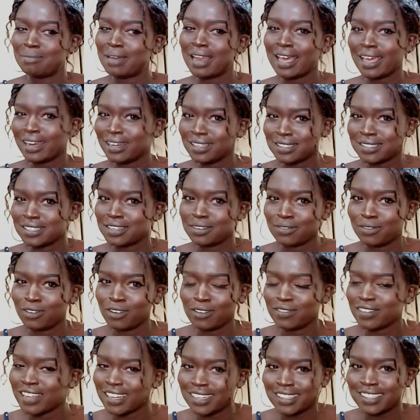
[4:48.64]
blood is
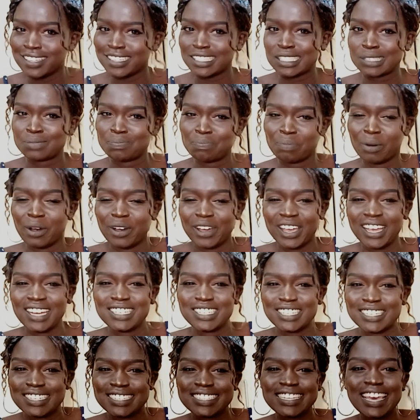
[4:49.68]
involved at this
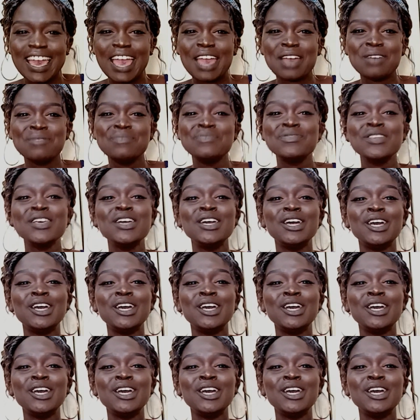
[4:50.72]
point in time.